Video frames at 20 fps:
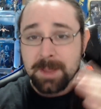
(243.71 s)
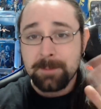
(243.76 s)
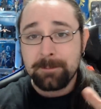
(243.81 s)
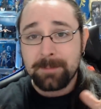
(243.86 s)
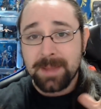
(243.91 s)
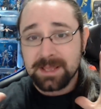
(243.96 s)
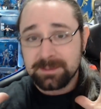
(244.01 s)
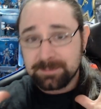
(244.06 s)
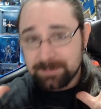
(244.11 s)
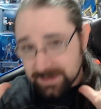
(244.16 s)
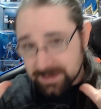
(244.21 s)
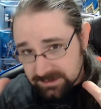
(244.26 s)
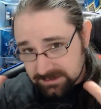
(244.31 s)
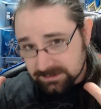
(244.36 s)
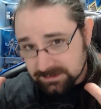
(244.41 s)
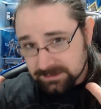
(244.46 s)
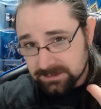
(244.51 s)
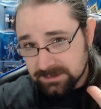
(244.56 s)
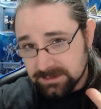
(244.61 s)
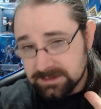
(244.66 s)
my
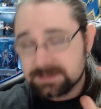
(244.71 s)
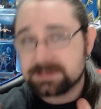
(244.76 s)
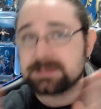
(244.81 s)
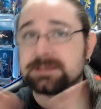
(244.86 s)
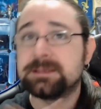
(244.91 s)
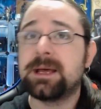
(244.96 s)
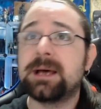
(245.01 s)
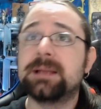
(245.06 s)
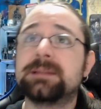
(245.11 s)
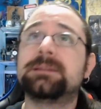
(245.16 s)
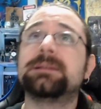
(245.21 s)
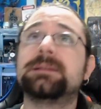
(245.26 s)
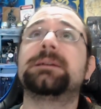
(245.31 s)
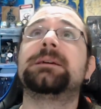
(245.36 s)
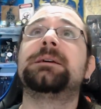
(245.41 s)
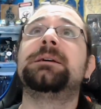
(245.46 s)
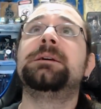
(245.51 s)
bet is that